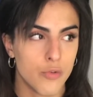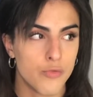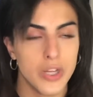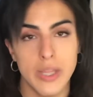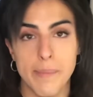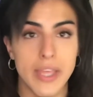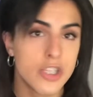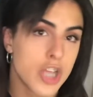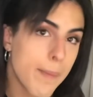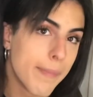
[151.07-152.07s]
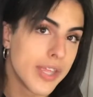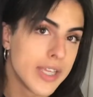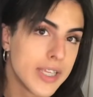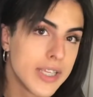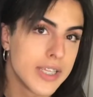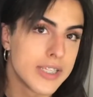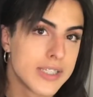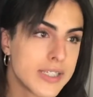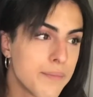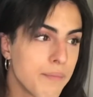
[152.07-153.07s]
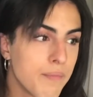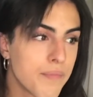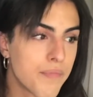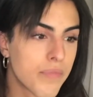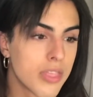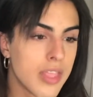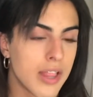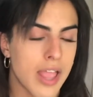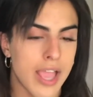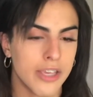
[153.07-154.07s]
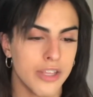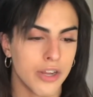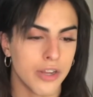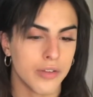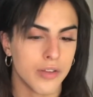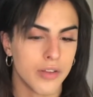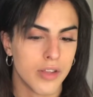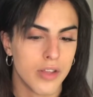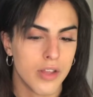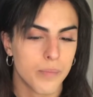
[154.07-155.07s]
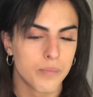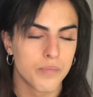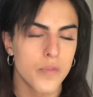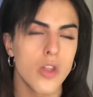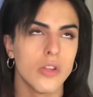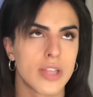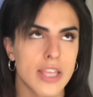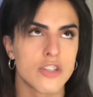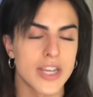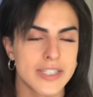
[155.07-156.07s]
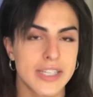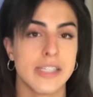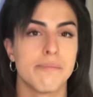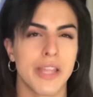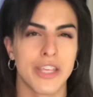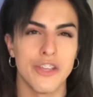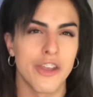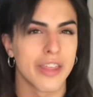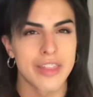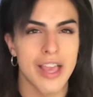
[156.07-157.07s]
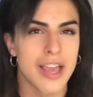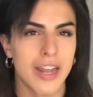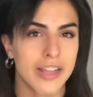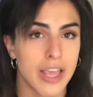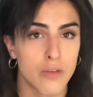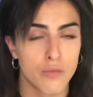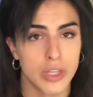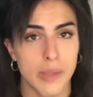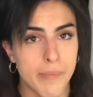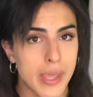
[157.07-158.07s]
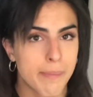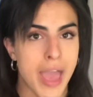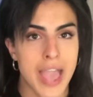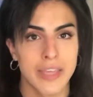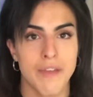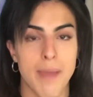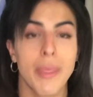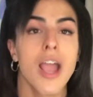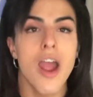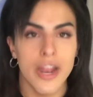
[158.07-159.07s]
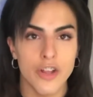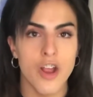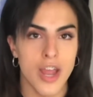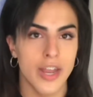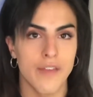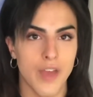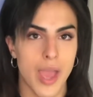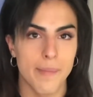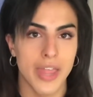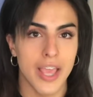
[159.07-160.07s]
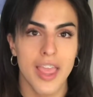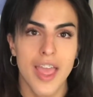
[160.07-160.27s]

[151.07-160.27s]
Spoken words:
really big jumpers that, like, you know, not look like dresses, but, like, you know, like, that kind of, like, really big baggy vibe. Like, Ariana Grande vibe. Like,